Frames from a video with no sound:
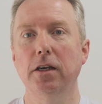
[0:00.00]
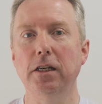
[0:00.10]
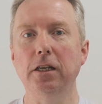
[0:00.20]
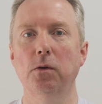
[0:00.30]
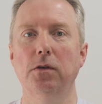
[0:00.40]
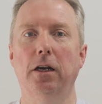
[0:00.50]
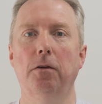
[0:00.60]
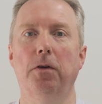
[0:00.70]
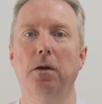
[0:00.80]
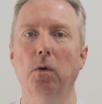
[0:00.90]
You need to
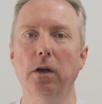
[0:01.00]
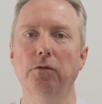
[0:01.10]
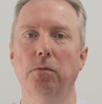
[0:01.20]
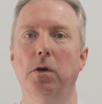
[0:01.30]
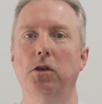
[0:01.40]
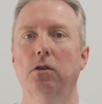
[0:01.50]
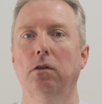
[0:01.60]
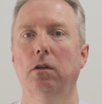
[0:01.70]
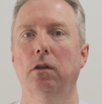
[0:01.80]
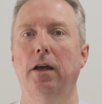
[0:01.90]
identify what
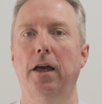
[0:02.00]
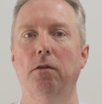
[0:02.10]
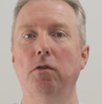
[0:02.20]
informational uh,